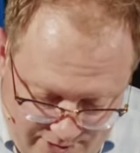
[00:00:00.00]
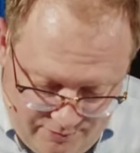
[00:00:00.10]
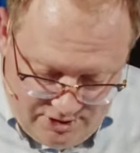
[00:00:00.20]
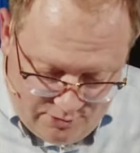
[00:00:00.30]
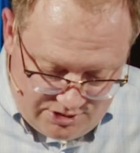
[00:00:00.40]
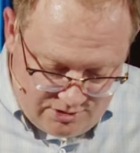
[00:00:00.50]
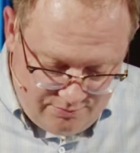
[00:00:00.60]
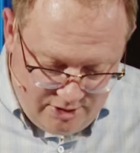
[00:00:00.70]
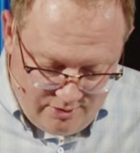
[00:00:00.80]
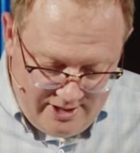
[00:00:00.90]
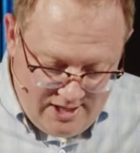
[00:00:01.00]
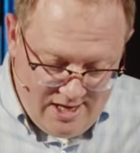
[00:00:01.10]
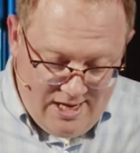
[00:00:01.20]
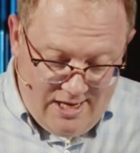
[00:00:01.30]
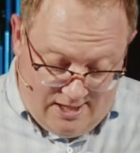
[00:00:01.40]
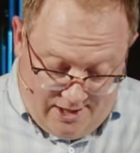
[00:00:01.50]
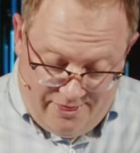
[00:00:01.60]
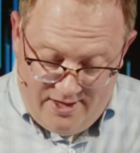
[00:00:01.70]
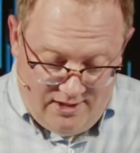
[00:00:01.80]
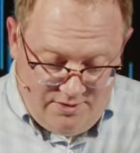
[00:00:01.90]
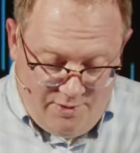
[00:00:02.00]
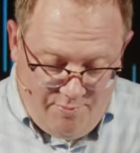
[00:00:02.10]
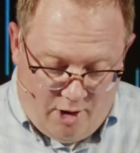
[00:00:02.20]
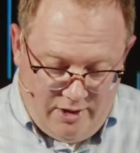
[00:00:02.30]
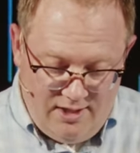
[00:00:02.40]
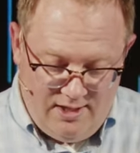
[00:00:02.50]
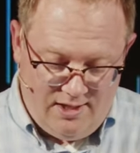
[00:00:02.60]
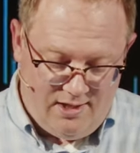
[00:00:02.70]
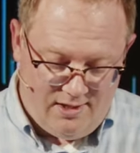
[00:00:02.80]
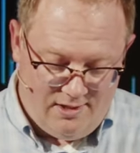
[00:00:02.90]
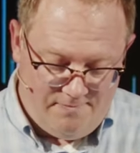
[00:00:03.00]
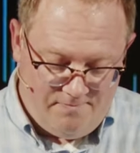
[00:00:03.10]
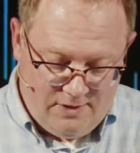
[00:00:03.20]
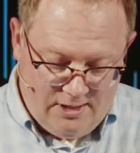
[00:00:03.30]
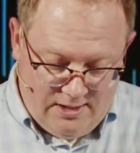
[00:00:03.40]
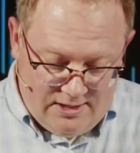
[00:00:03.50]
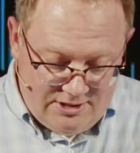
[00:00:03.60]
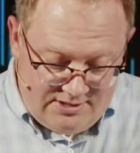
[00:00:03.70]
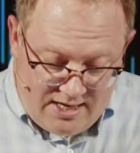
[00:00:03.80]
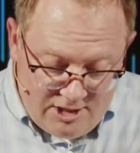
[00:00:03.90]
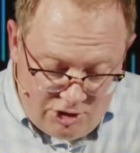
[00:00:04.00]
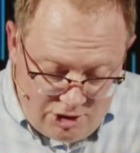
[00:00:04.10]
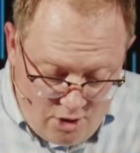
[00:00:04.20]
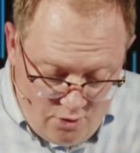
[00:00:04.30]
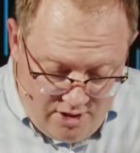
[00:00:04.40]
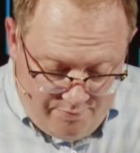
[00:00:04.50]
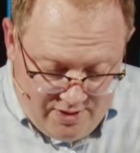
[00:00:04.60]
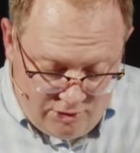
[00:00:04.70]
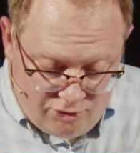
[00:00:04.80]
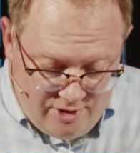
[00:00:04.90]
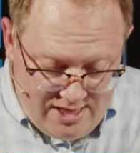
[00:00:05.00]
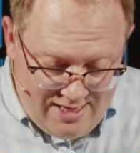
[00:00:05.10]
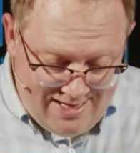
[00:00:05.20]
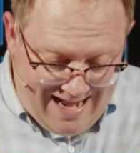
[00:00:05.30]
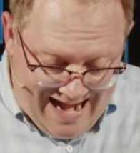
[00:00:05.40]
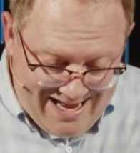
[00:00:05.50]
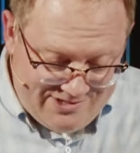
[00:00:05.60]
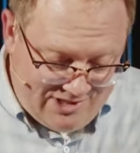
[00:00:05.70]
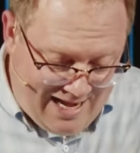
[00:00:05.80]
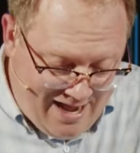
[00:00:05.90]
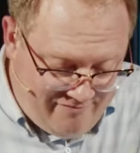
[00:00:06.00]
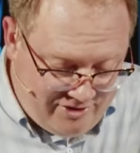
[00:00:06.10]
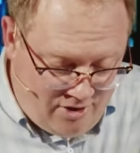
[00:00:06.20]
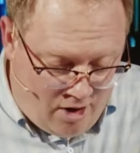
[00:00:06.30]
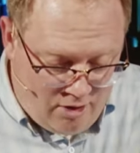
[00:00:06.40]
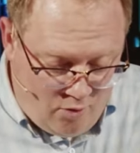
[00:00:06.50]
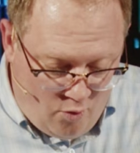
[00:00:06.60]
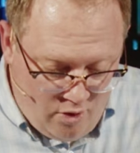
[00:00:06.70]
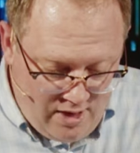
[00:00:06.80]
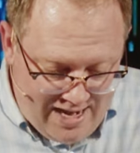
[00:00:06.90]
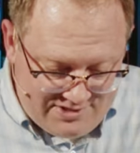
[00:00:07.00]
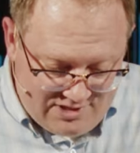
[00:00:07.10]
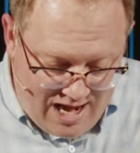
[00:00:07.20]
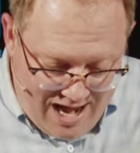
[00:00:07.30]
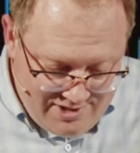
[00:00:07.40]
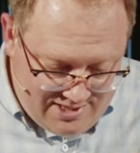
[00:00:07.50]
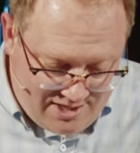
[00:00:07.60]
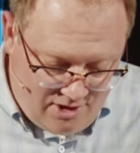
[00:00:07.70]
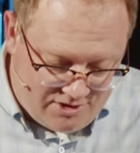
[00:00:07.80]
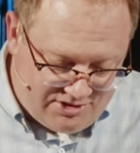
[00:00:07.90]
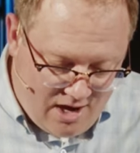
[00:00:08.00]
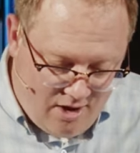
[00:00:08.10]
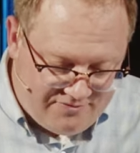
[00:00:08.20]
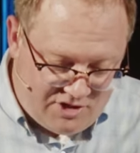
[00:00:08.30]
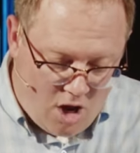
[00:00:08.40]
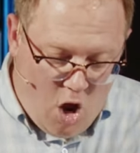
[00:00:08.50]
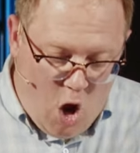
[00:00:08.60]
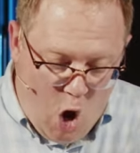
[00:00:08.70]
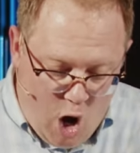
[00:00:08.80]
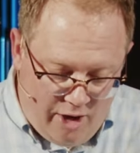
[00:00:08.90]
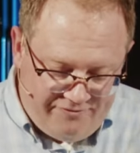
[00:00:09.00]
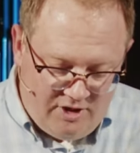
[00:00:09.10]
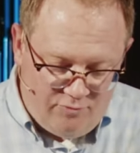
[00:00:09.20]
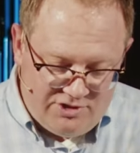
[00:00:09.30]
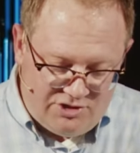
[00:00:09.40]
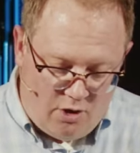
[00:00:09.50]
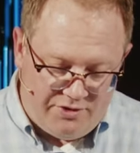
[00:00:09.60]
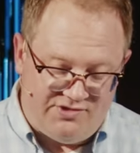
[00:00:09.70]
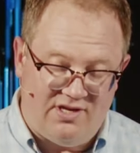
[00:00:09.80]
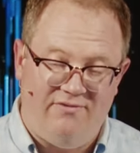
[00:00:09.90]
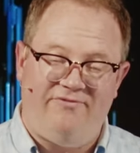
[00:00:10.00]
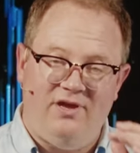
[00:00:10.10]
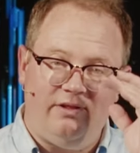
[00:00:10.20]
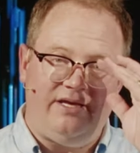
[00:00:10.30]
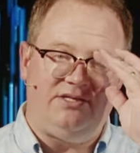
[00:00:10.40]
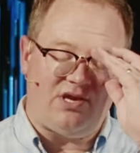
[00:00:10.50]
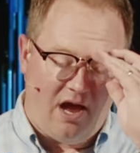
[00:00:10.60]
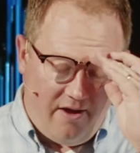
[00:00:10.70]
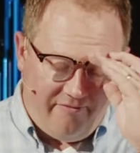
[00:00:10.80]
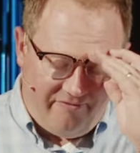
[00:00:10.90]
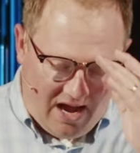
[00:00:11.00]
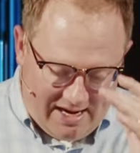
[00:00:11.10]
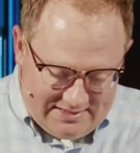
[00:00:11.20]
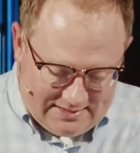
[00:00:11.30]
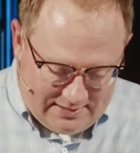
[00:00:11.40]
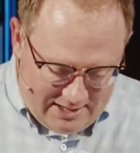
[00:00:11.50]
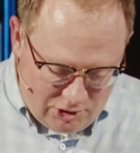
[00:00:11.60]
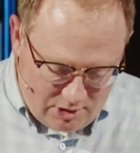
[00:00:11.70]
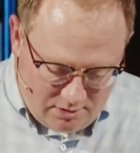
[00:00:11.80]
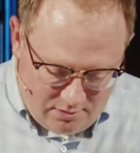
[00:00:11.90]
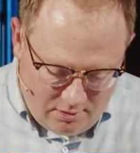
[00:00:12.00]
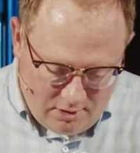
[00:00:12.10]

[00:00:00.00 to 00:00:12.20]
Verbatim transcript: reduced to merely a thing to be marketed Studies show that being treated as an avatar or as content ourselves often results in feelings of isolation.